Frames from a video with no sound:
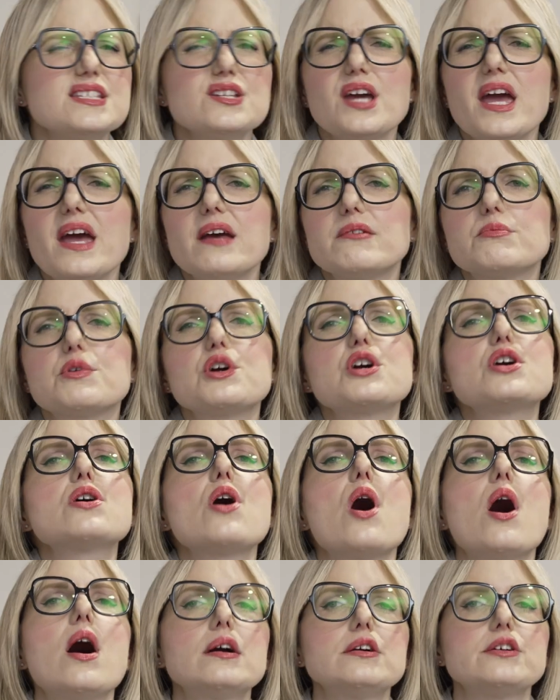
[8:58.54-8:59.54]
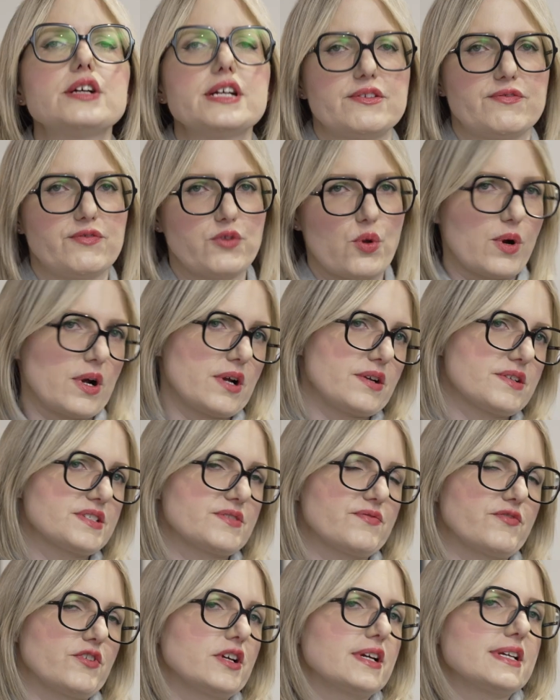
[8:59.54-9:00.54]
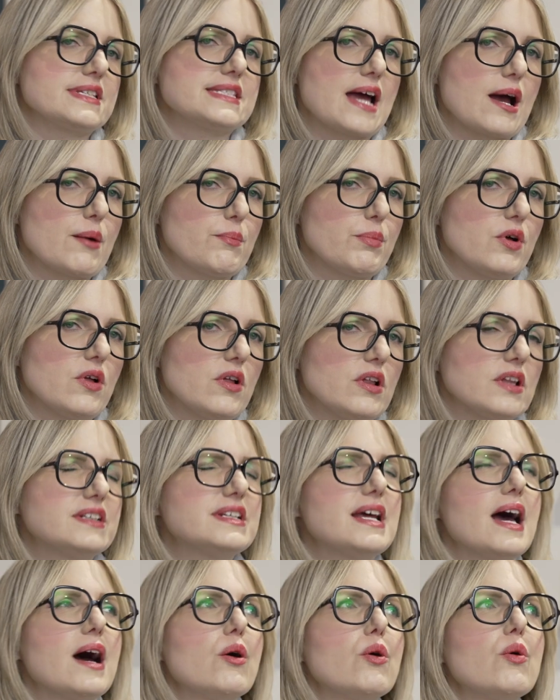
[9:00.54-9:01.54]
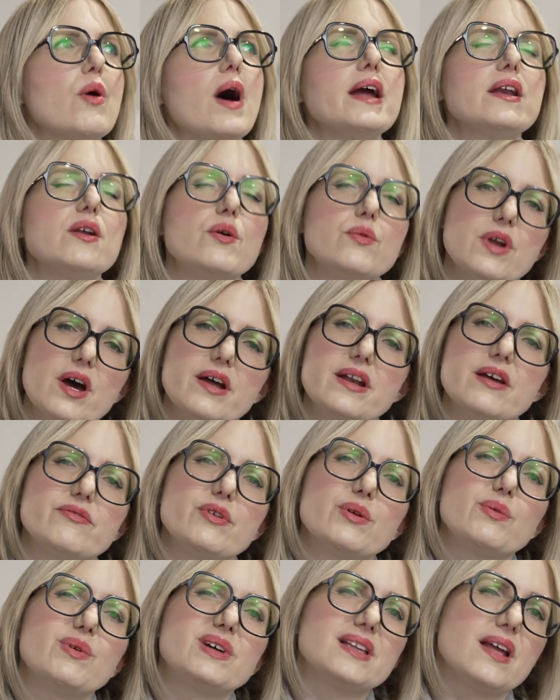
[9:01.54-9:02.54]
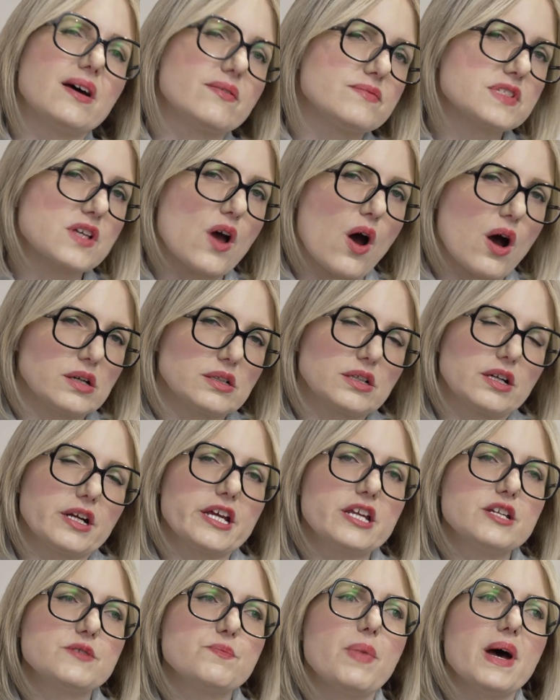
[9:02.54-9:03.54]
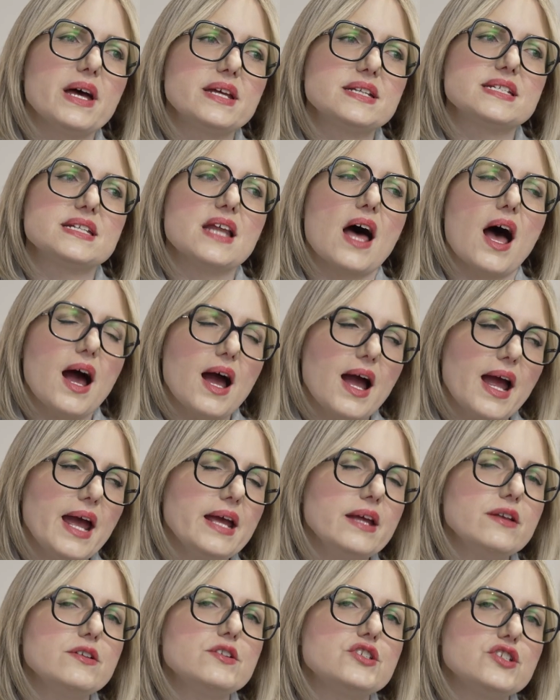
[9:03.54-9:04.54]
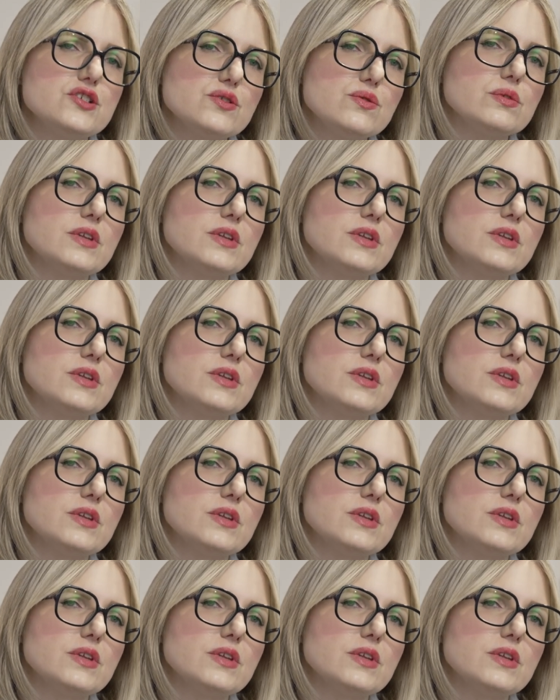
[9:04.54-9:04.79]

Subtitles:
look at concrete floors, for example. Now, I know not everyone loves concrete, but I do